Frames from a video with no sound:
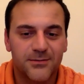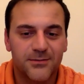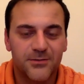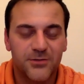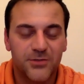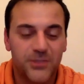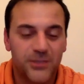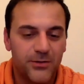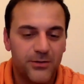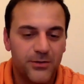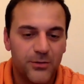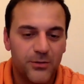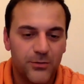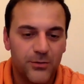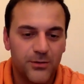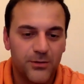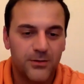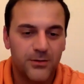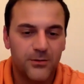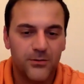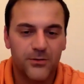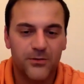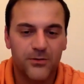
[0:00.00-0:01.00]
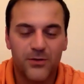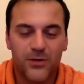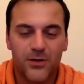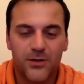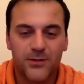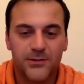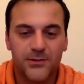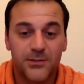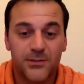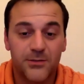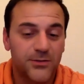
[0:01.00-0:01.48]
sharing your your
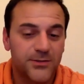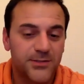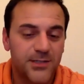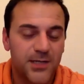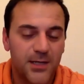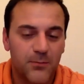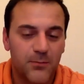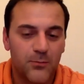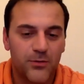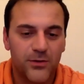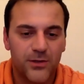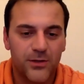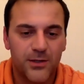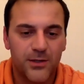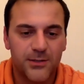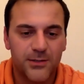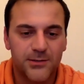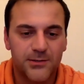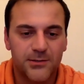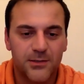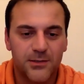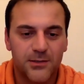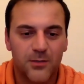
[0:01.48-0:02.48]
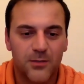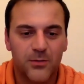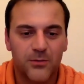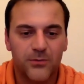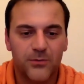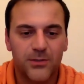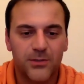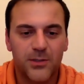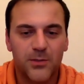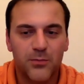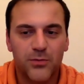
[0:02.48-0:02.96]
thoughts and your time with us. Uh, we
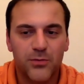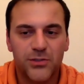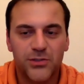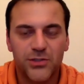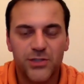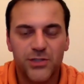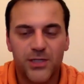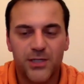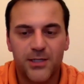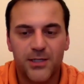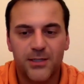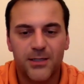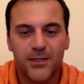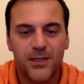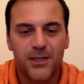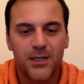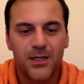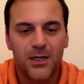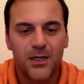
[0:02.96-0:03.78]
really appreciate it.